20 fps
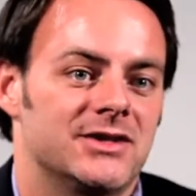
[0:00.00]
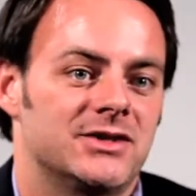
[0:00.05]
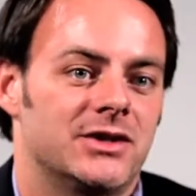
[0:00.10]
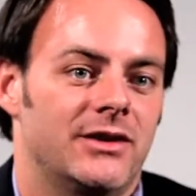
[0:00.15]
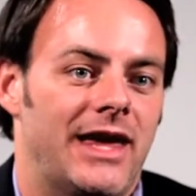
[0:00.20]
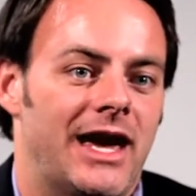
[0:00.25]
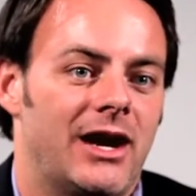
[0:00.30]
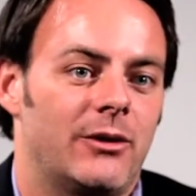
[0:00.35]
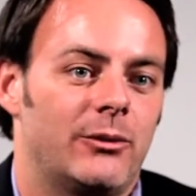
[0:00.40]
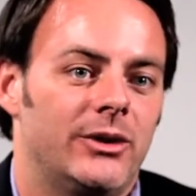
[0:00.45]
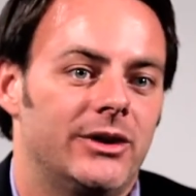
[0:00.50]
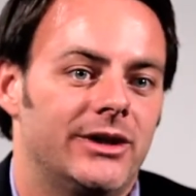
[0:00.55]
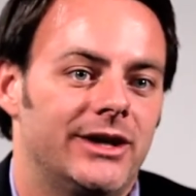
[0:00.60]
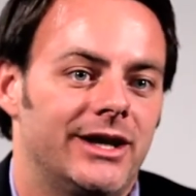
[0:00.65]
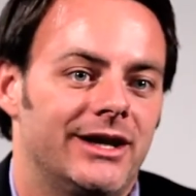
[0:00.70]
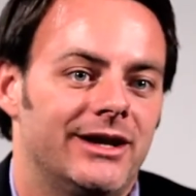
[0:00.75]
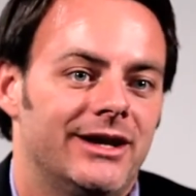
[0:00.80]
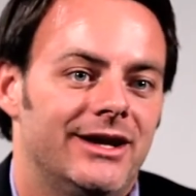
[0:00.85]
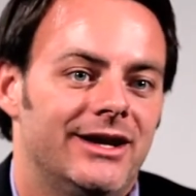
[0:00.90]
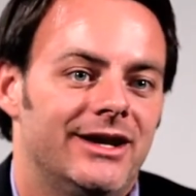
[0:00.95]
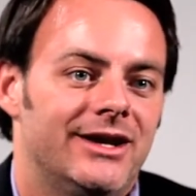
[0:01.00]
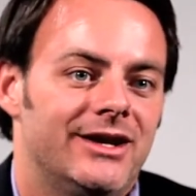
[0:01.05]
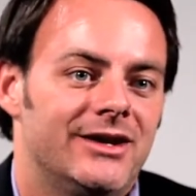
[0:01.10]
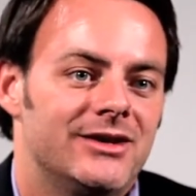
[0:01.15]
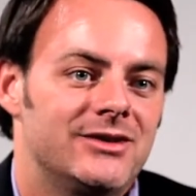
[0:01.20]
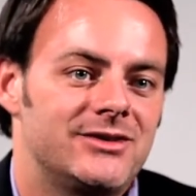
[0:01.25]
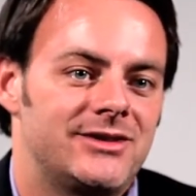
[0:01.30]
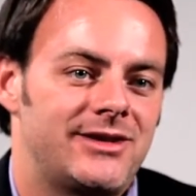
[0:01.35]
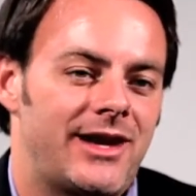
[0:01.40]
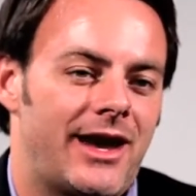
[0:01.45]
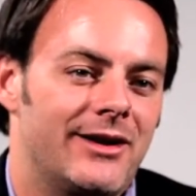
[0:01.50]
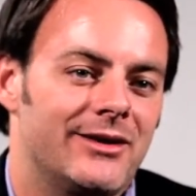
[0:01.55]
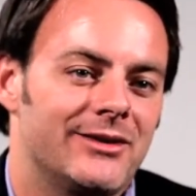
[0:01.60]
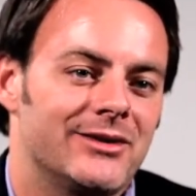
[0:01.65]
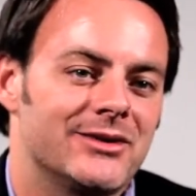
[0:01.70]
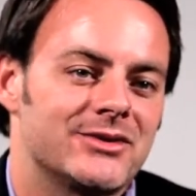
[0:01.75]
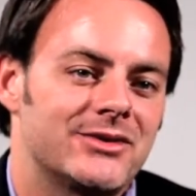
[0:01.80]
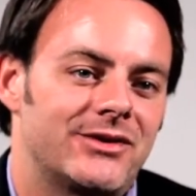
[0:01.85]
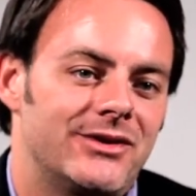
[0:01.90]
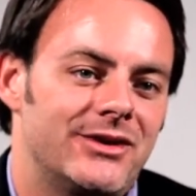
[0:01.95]
So that really
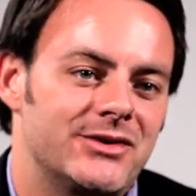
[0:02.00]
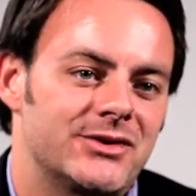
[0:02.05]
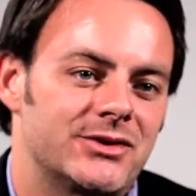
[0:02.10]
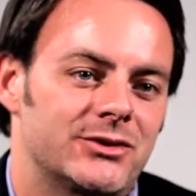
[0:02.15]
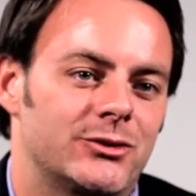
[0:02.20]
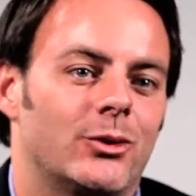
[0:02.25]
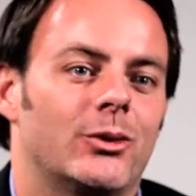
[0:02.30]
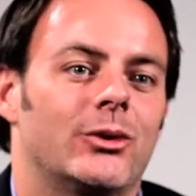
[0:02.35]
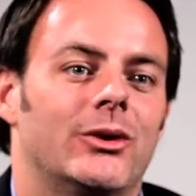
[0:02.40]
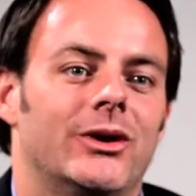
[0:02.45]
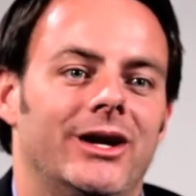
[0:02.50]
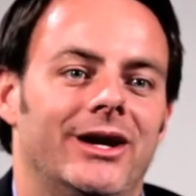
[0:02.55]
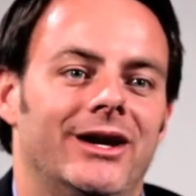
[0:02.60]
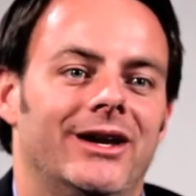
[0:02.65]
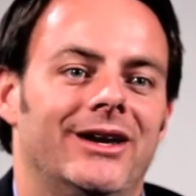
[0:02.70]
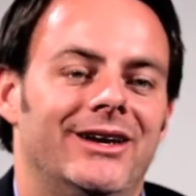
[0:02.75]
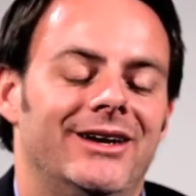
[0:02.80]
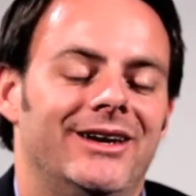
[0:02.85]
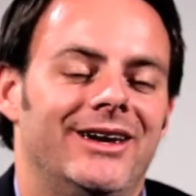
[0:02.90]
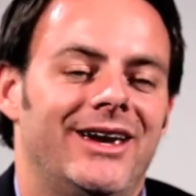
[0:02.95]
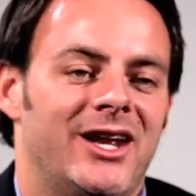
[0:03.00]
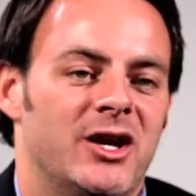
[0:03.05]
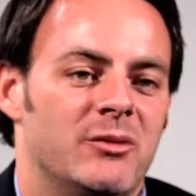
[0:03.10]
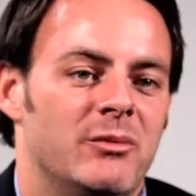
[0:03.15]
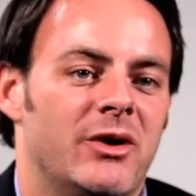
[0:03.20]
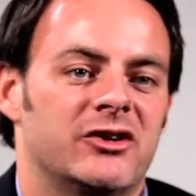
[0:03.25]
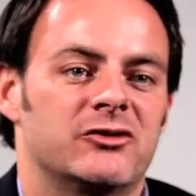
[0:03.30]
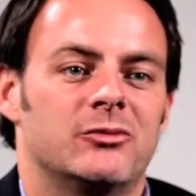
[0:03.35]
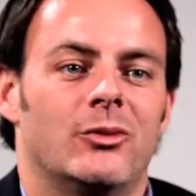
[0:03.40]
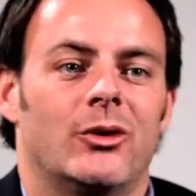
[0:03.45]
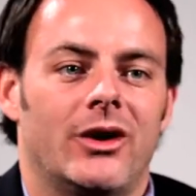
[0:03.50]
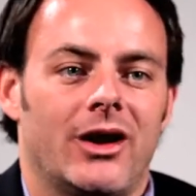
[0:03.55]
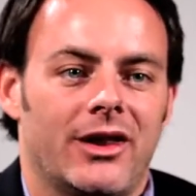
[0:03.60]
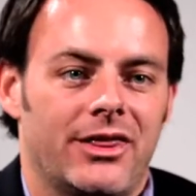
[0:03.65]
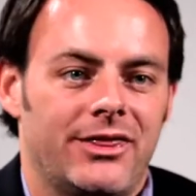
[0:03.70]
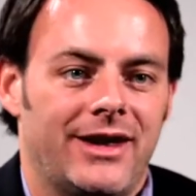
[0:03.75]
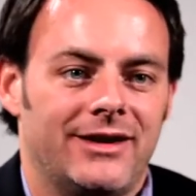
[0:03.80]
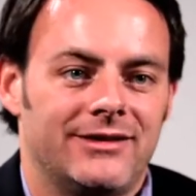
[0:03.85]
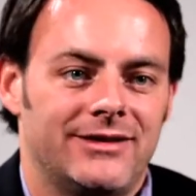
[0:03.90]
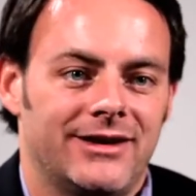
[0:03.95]
tells the story in a much more
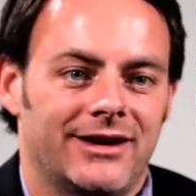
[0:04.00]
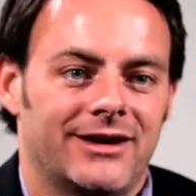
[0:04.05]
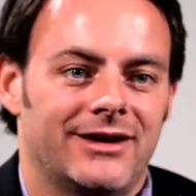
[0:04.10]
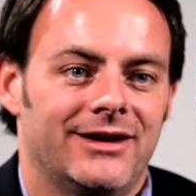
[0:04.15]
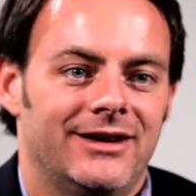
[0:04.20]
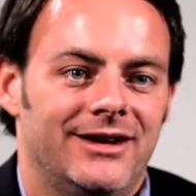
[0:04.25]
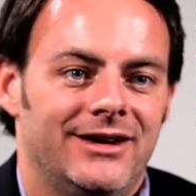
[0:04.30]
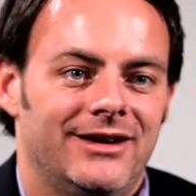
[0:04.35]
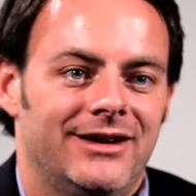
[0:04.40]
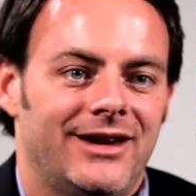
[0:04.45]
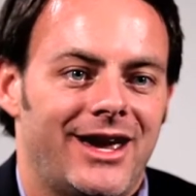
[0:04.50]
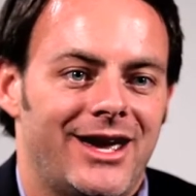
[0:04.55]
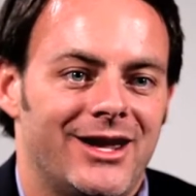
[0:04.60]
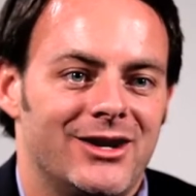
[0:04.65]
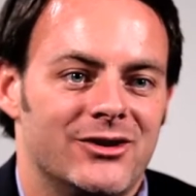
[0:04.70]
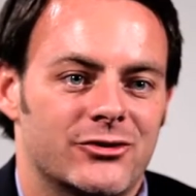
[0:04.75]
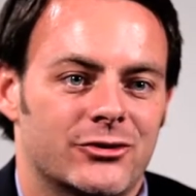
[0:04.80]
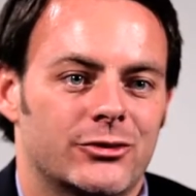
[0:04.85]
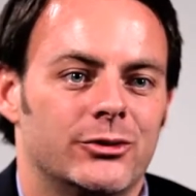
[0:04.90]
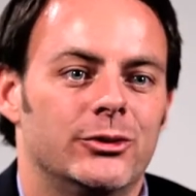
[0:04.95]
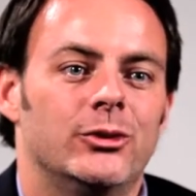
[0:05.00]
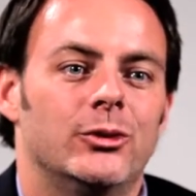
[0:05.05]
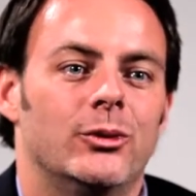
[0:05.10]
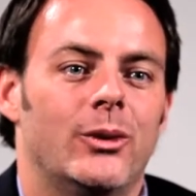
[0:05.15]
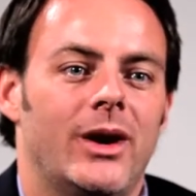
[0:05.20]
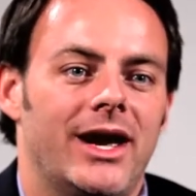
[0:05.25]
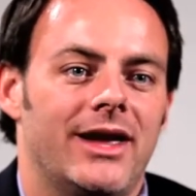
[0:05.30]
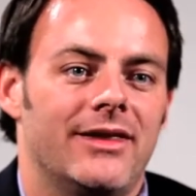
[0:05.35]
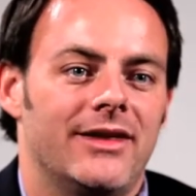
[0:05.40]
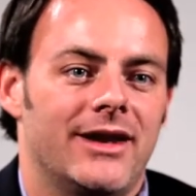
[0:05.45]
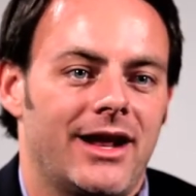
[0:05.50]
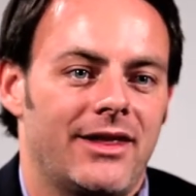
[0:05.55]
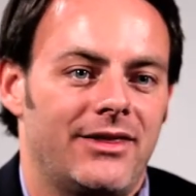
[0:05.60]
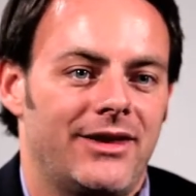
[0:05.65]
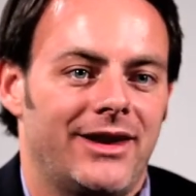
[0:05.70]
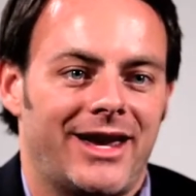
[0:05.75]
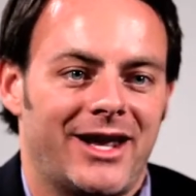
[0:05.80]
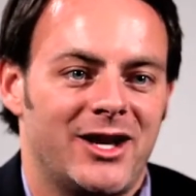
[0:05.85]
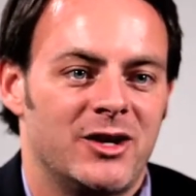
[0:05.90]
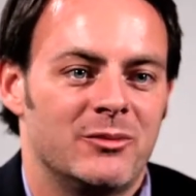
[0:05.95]
authentic and true way than I
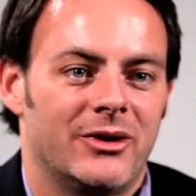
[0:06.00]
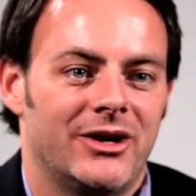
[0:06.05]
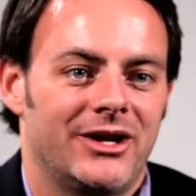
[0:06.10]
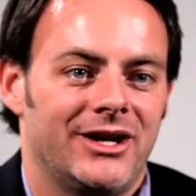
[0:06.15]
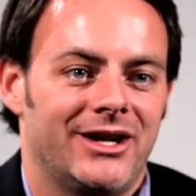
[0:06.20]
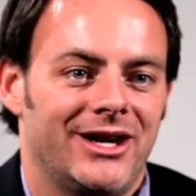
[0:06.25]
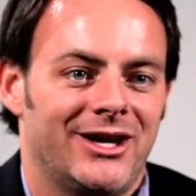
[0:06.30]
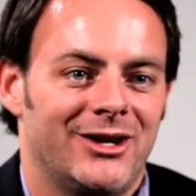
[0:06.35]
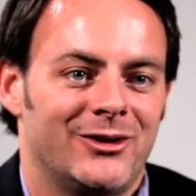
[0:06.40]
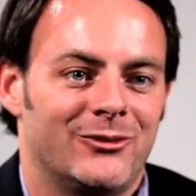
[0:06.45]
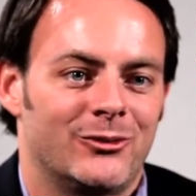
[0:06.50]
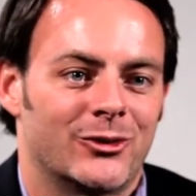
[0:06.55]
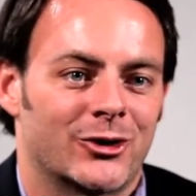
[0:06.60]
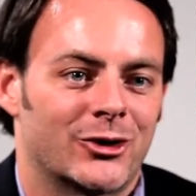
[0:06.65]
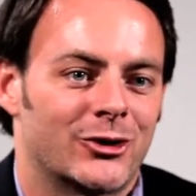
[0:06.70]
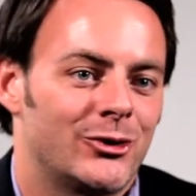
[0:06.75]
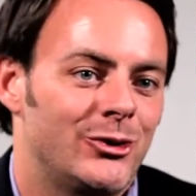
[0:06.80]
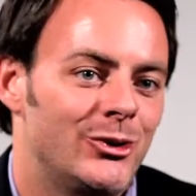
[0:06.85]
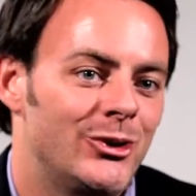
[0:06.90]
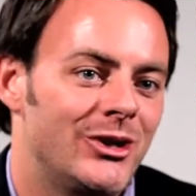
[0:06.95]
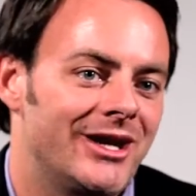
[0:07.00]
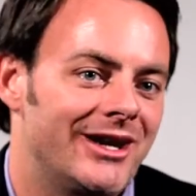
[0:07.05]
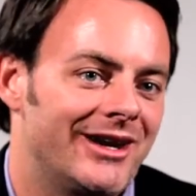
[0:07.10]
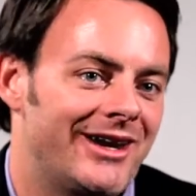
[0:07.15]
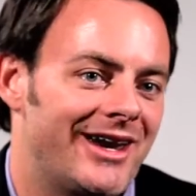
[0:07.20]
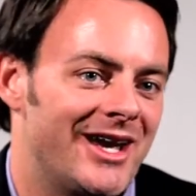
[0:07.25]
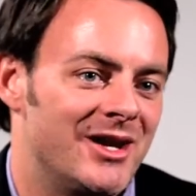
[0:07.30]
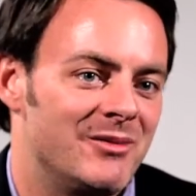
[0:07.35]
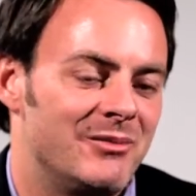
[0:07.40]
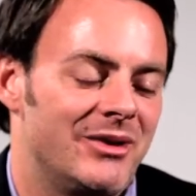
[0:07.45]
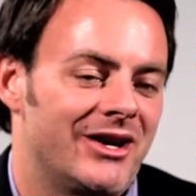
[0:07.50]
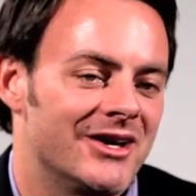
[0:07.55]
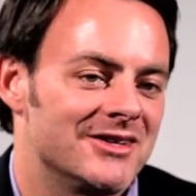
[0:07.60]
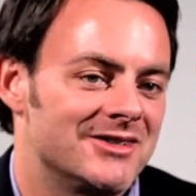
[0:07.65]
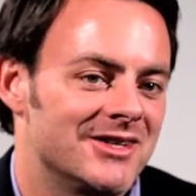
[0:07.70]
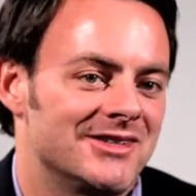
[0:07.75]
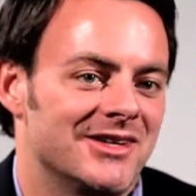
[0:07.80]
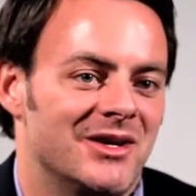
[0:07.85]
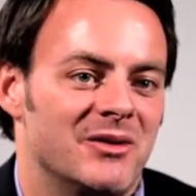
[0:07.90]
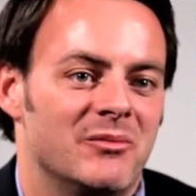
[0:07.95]
think anybody in recruiting can because
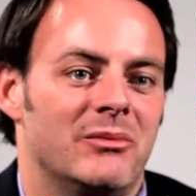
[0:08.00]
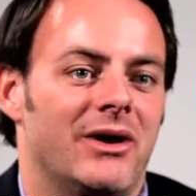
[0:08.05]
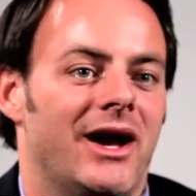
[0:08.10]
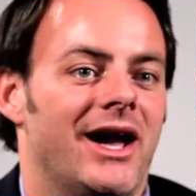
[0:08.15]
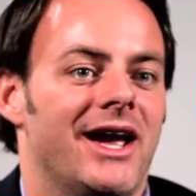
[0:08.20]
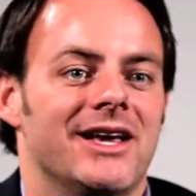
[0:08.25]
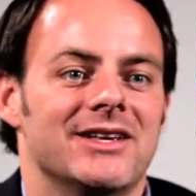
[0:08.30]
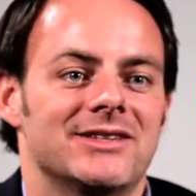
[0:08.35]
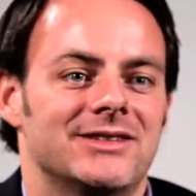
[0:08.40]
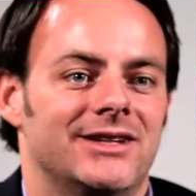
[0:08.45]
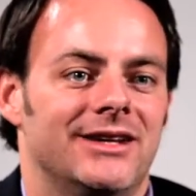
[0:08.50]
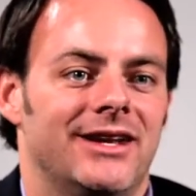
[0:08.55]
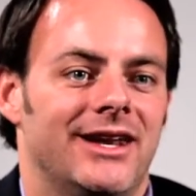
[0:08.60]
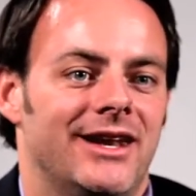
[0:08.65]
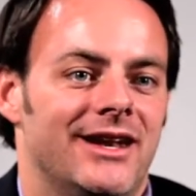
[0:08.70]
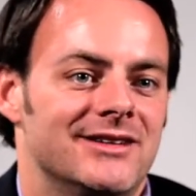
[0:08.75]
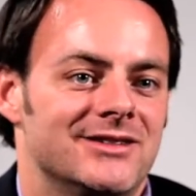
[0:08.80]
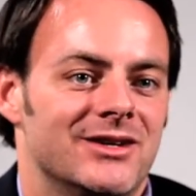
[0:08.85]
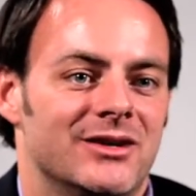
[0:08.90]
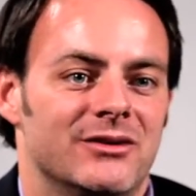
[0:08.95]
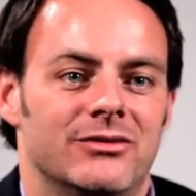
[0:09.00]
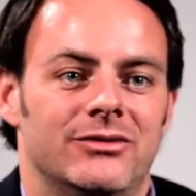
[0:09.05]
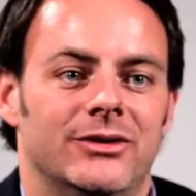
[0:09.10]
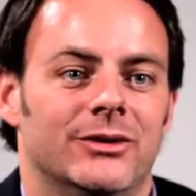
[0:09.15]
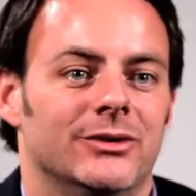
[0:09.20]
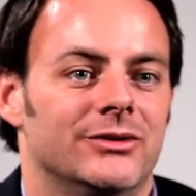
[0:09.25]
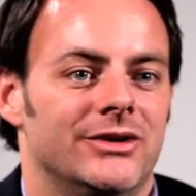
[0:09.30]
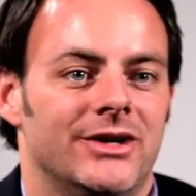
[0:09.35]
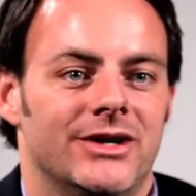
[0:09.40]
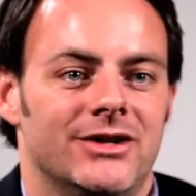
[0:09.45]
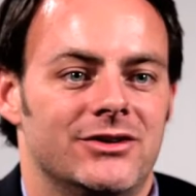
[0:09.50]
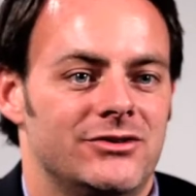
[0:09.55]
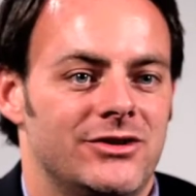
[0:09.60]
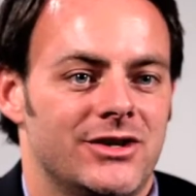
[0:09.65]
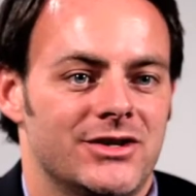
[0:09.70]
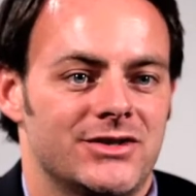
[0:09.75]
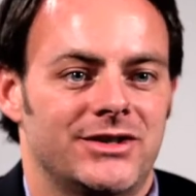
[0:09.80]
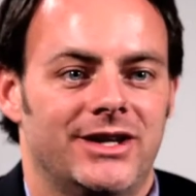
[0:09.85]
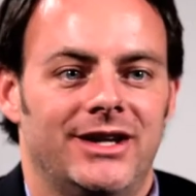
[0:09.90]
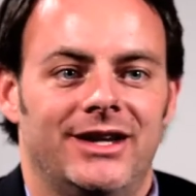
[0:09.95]
it's unbiased and it's unfiltered. It's
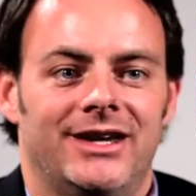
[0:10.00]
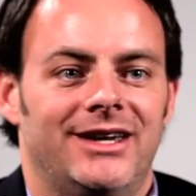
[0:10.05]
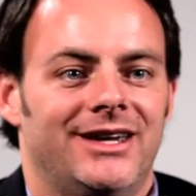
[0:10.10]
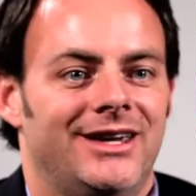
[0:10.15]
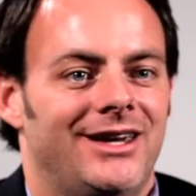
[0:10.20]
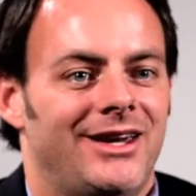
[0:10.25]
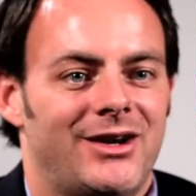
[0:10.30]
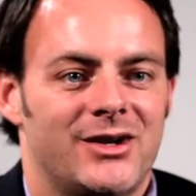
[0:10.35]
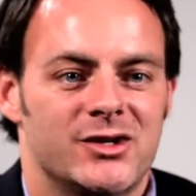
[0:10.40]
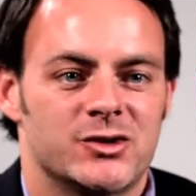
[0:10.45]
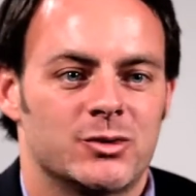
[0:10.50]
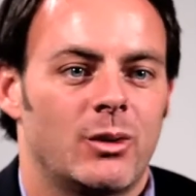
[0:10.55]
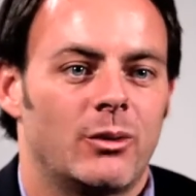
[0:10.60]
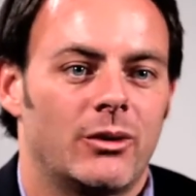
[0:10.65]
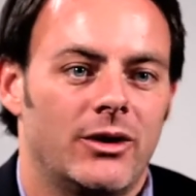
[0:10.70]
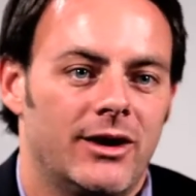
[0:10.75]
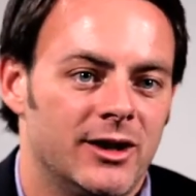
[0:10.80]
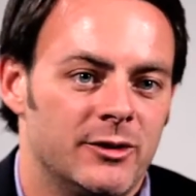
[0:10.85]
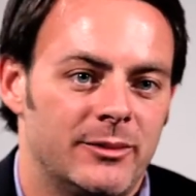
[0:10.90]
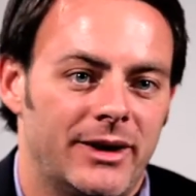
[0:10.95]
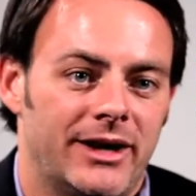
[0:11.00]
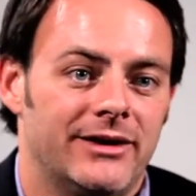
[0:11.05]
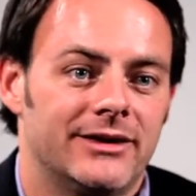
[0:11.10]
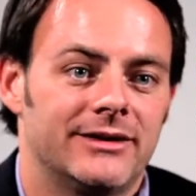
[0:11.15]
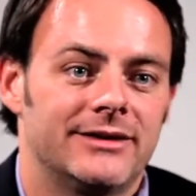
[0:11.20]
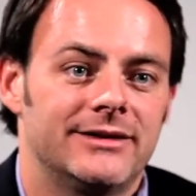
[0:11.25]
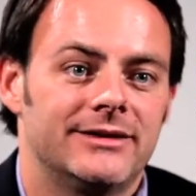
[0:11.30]
just, here's what we're all about.